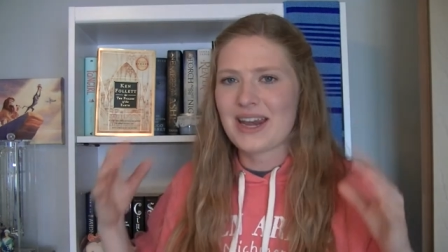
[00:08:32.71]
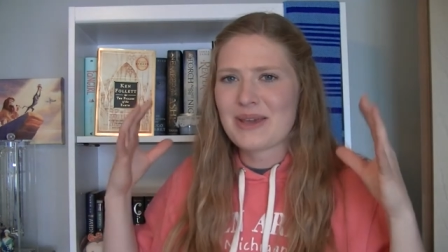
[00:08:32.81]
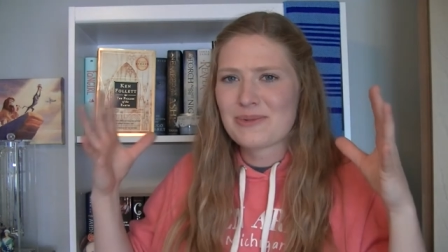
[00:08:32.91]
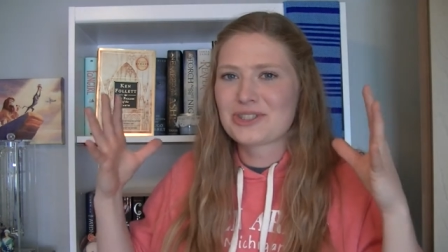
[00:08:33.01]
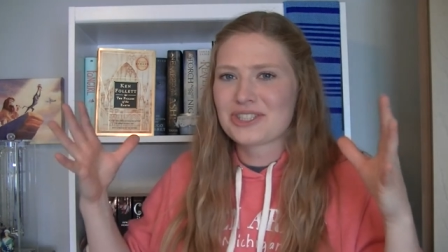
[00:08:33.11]
And
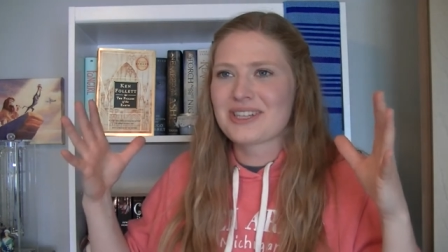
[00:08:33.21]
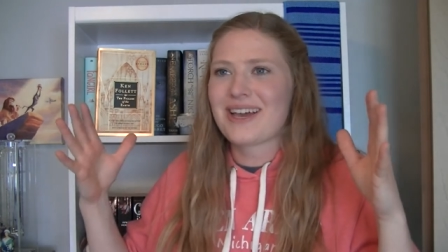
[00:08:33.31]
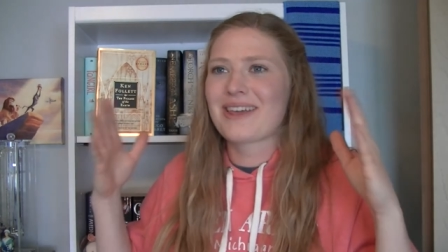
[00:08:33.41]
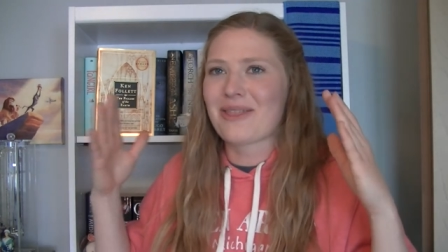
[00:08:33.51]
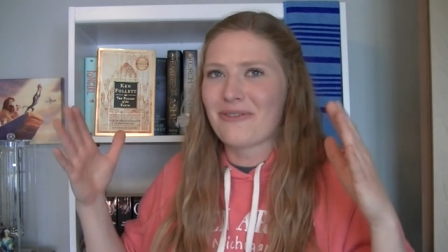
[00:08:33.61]
he was just,
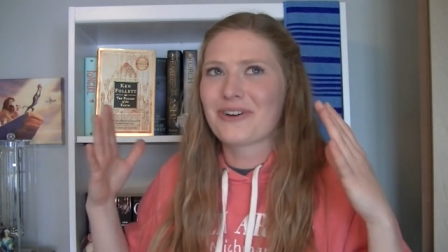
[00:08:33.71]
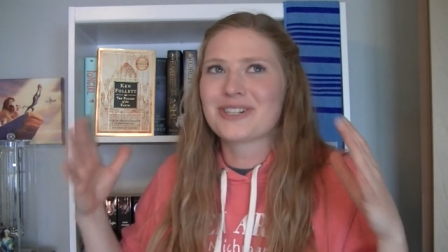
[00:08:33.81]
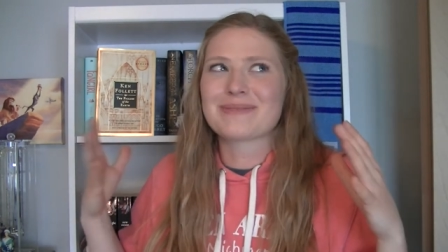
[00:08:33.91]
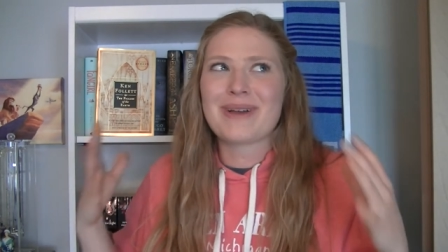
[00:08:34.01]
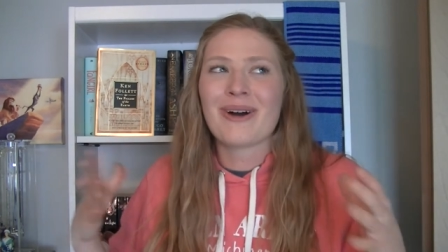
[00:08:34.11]
like, the
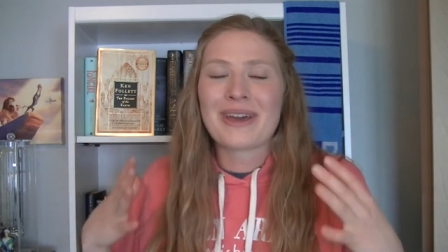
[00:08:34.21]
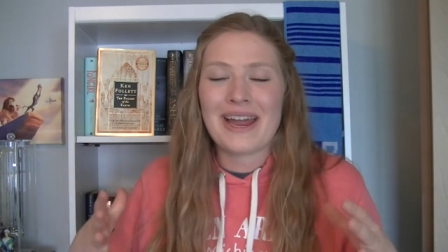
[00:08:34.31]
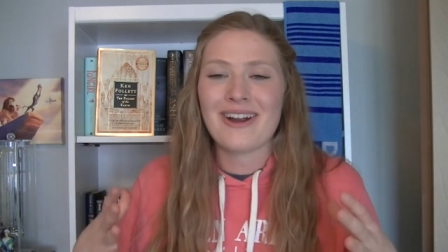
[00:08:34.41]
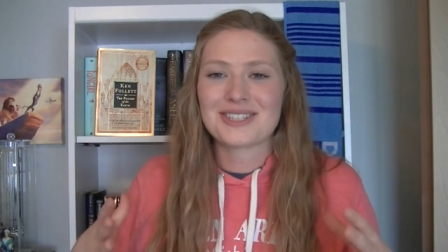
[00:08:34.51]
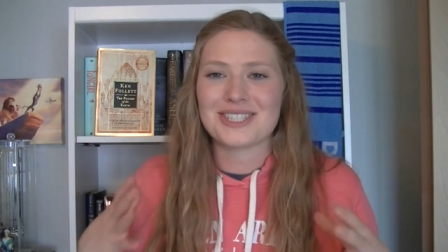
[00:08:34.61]
first male
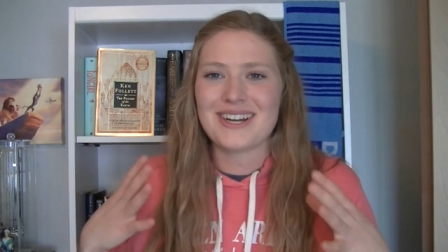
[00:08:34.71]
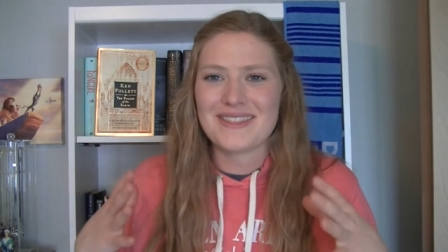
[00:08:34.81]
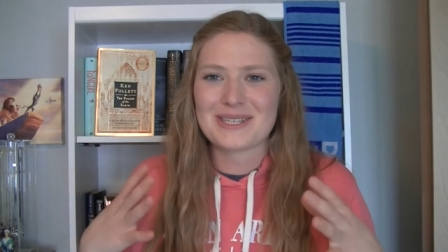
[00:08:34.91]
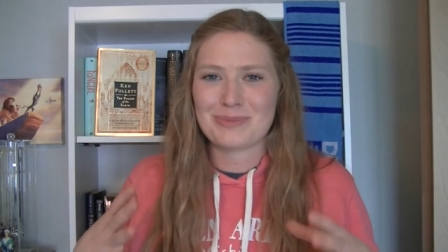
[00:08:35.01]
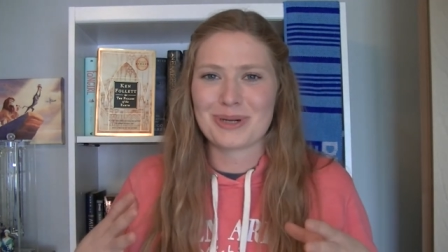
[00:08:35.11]
character
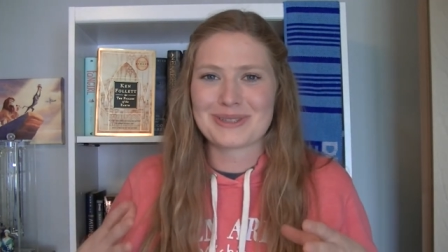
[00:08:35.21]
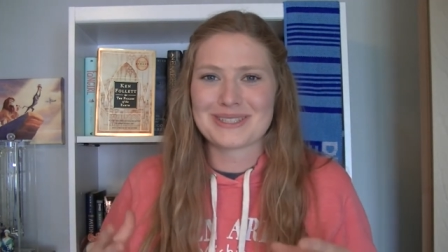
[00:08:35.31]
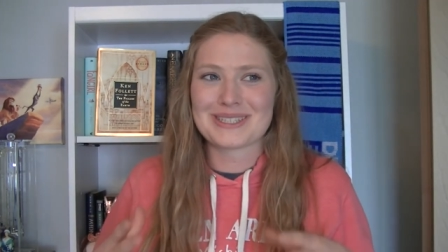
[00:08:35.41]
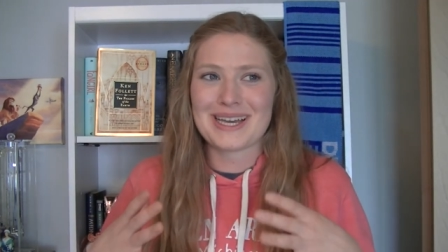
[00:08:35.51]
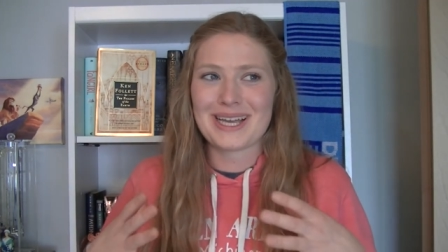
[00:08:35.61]
in this book
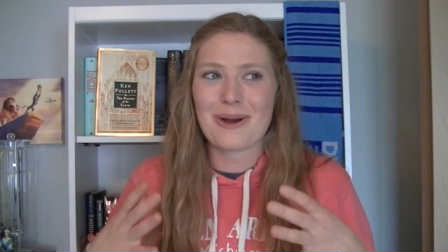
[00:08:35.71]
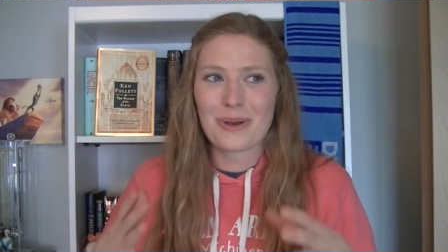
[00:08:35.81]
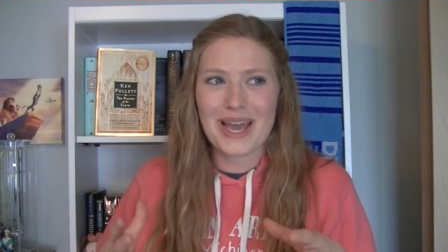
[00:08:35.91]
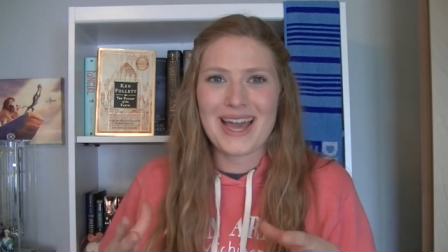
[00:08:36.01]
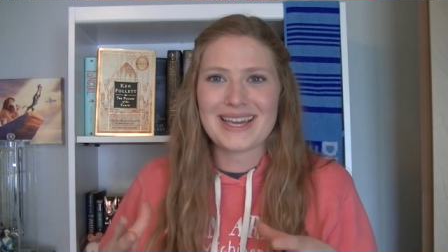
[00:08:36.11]
that's like,
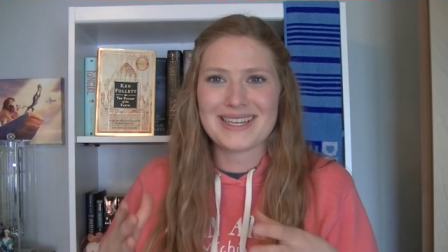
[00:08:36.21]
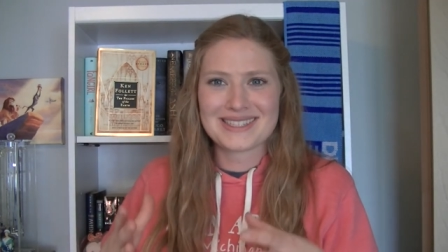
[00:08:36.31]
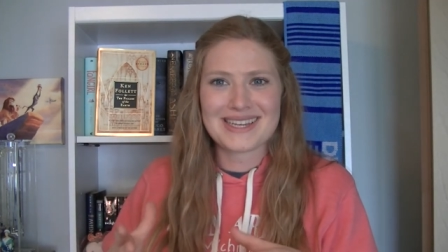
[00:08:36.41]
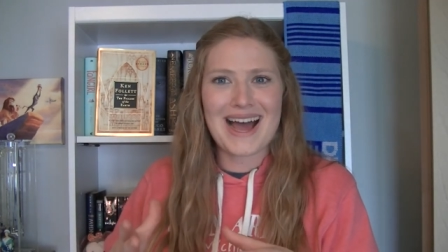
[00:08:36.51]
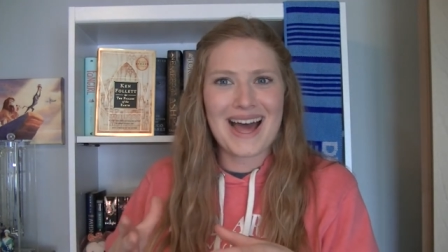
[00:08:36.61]
okay,
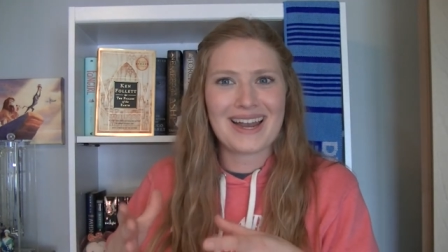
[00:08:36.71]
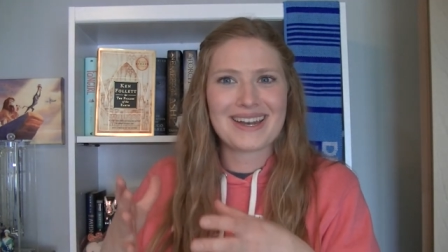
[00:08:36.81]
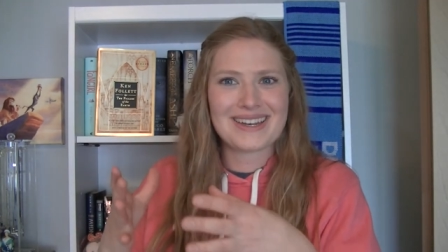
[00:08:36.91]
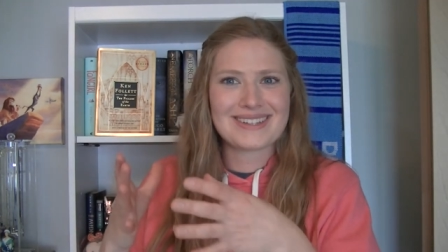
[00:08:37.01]
he's not